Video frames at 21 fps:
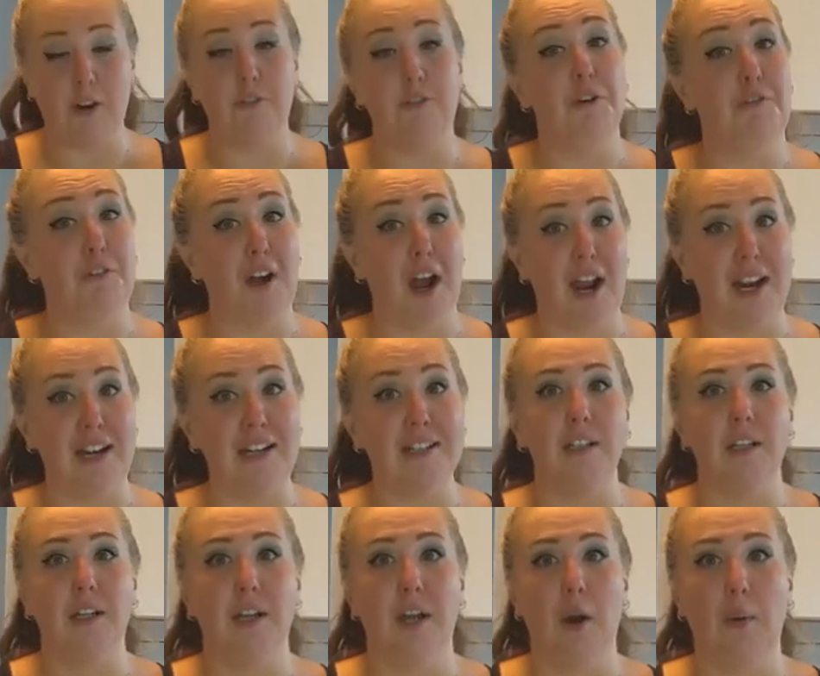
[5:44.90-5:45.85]
unrefined,
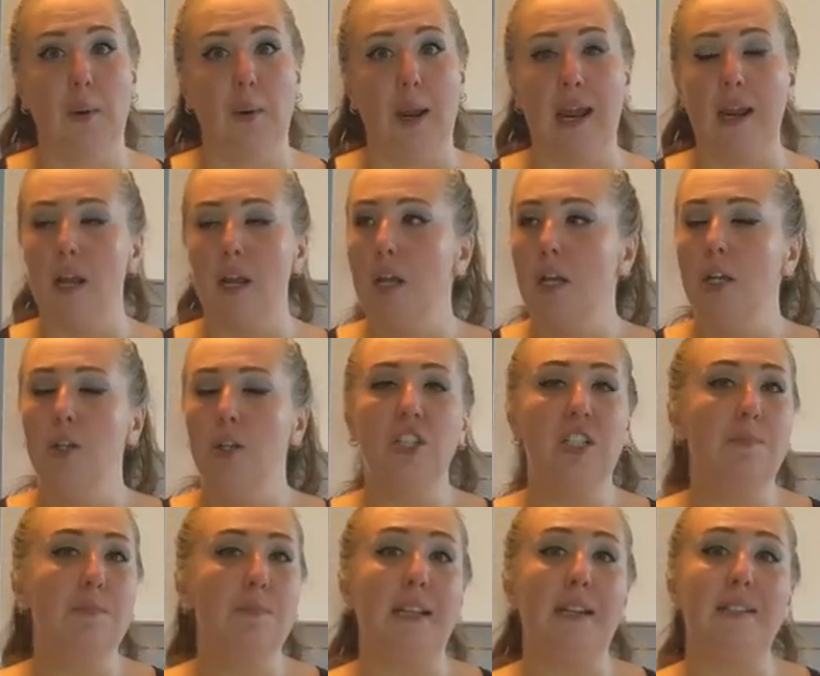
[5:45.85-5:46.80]
okay,
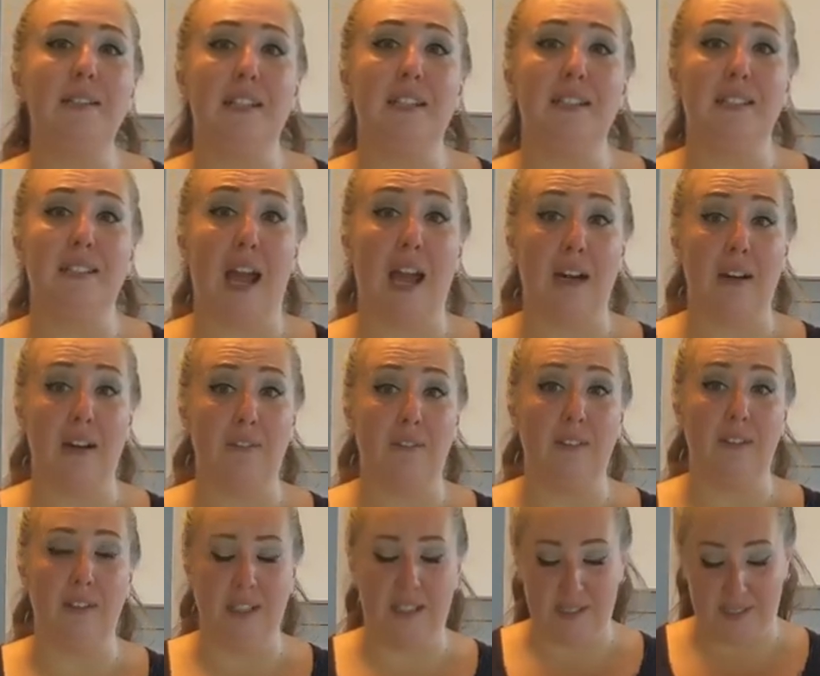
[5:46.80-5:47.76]
just means it's kind of
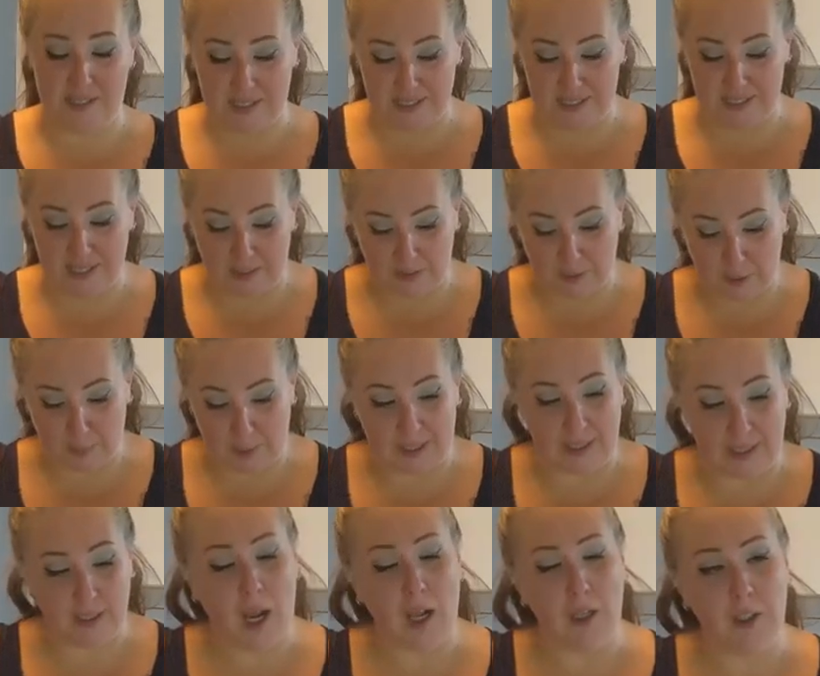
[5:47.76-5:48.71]
this yellow
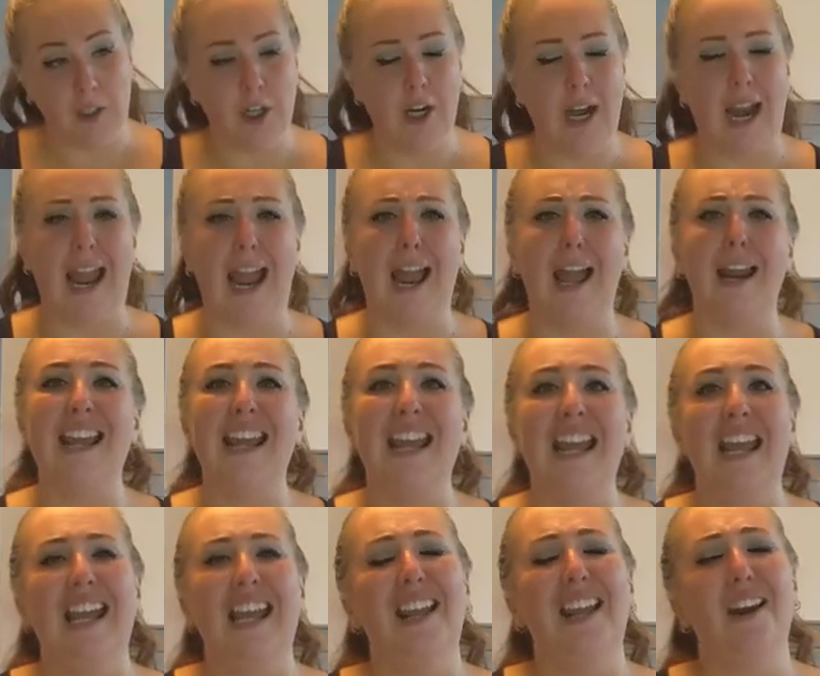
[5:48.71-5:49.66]
in color, and
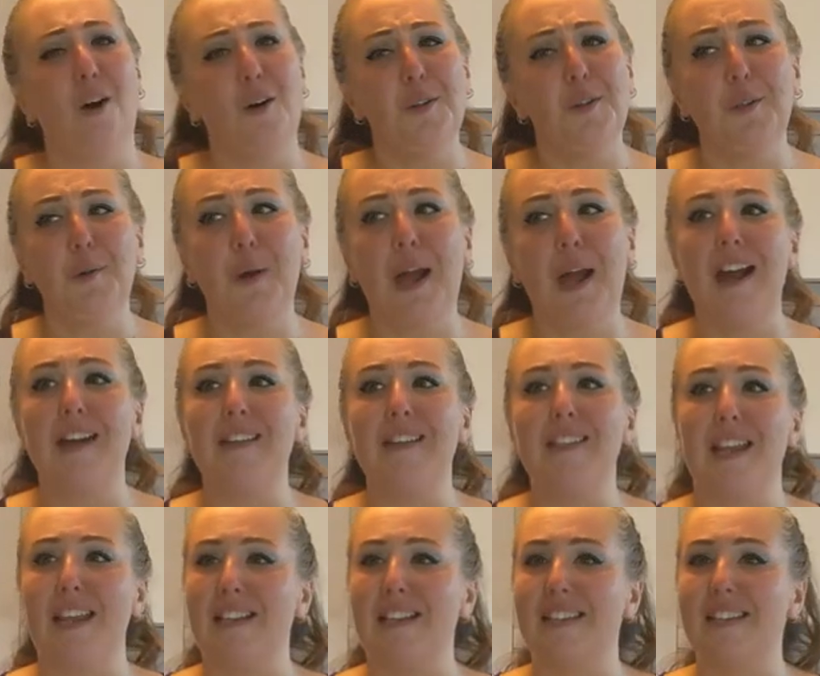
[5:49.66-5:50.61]
it also has
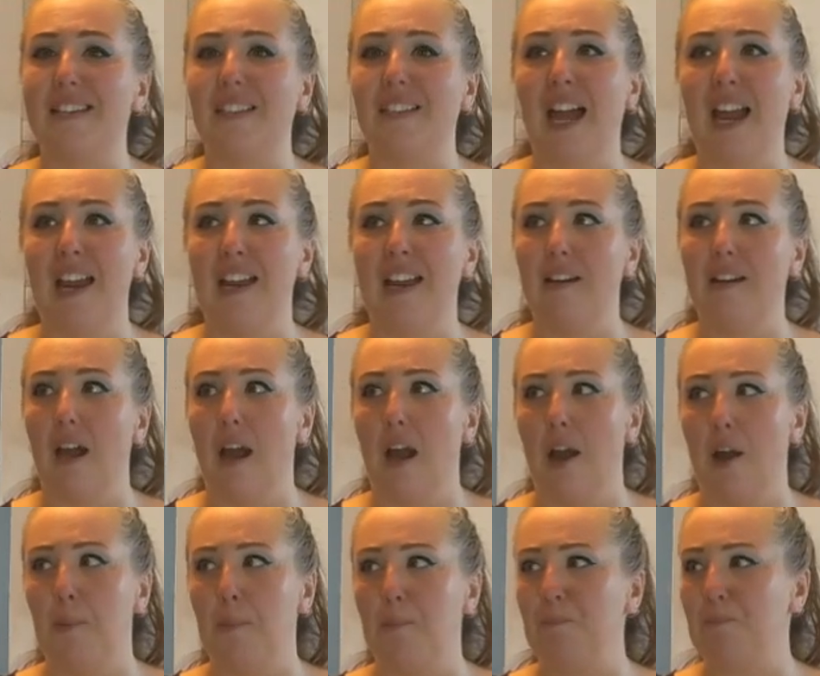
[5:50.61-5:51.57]
a slight
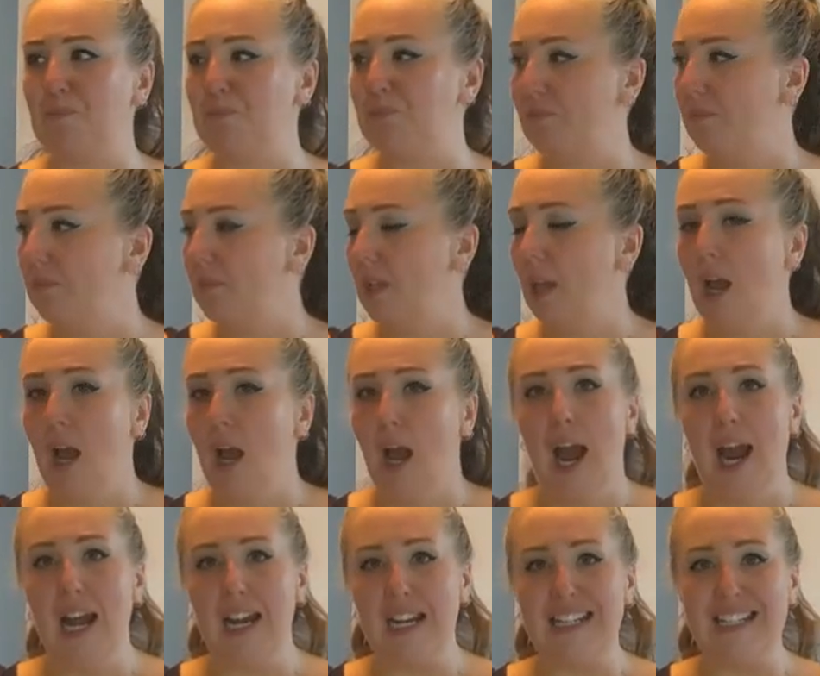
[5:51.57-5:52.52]

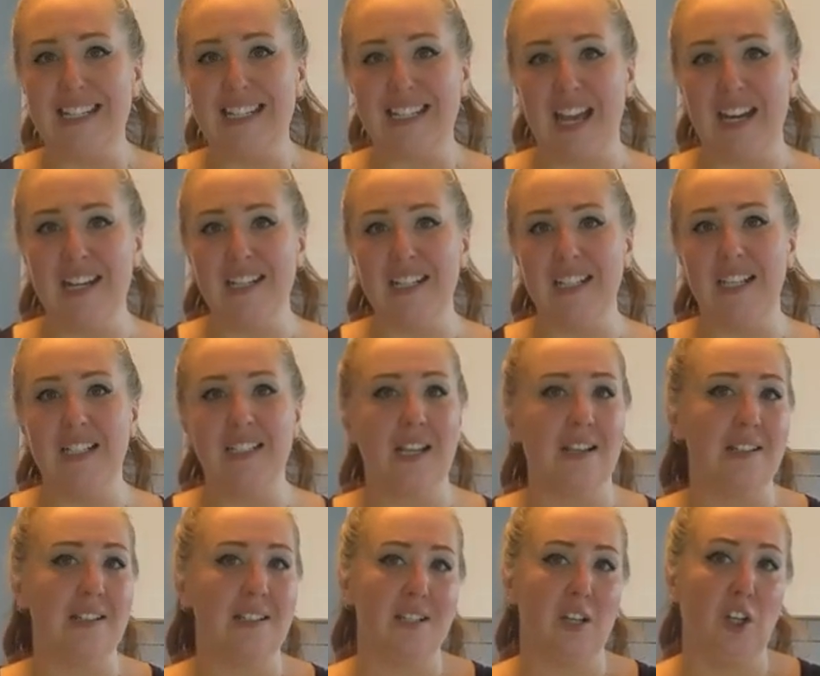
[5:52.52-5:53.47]
honey scent that
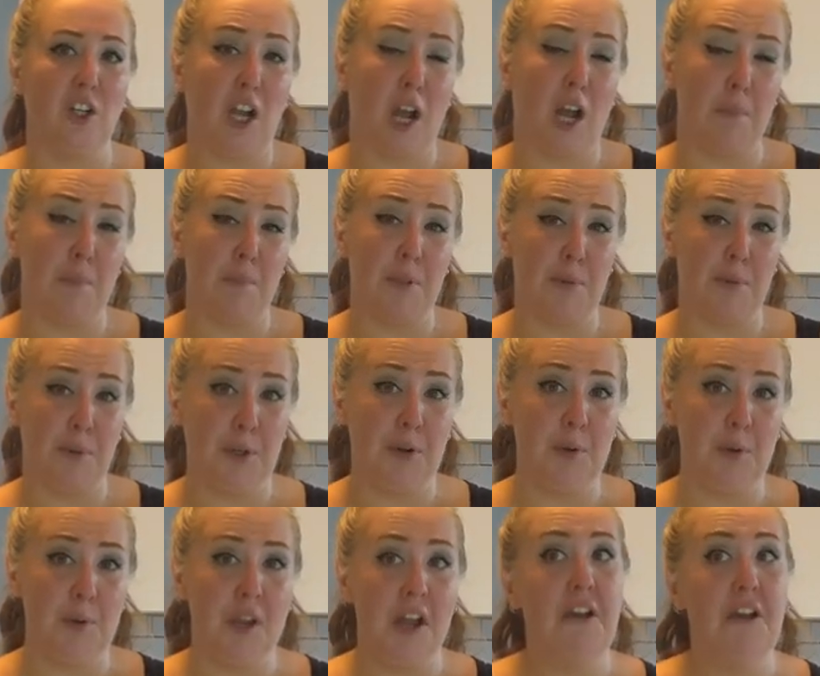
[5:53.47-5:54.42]
does still come
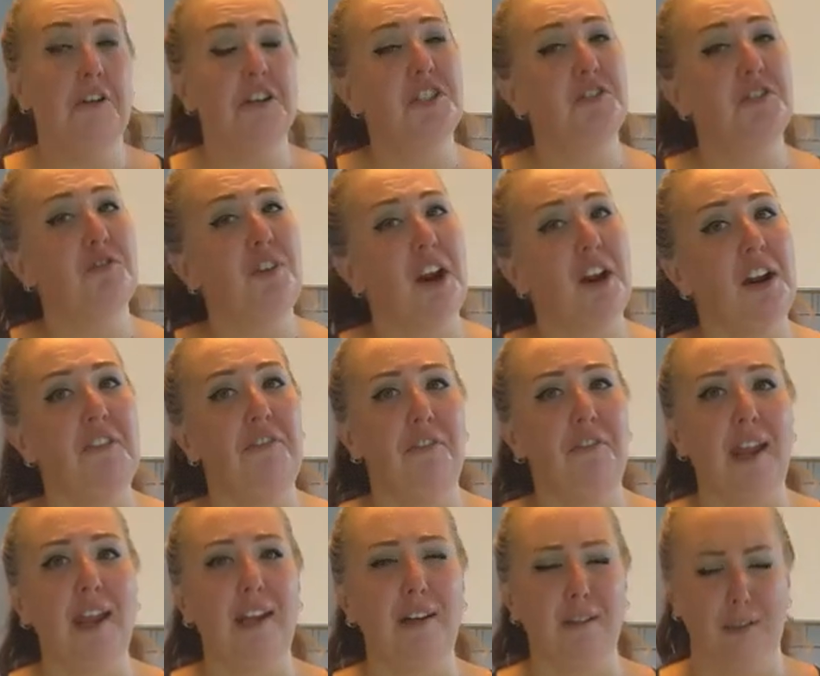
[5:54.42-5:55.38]
through. It's very
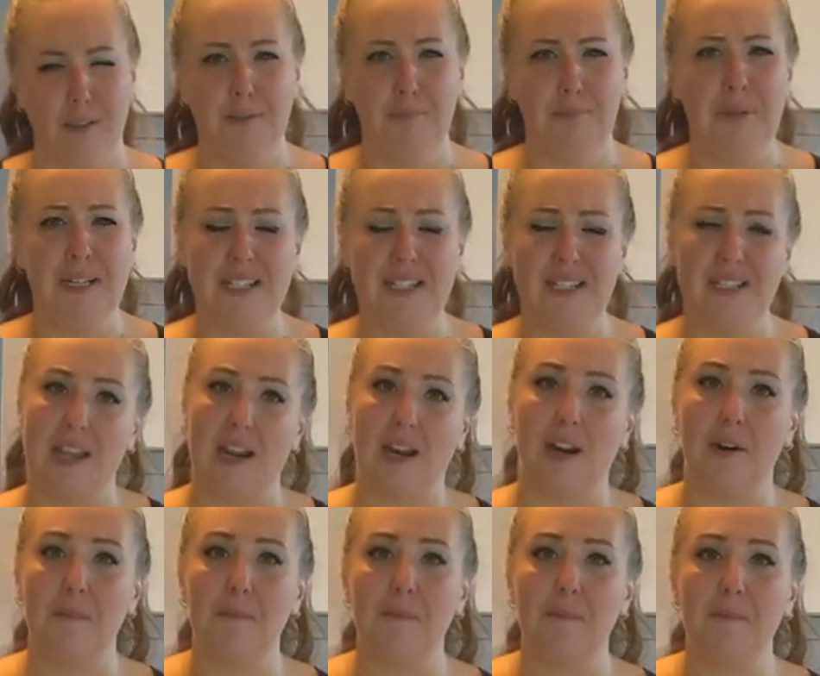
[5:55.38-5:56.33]
faint, but it's there.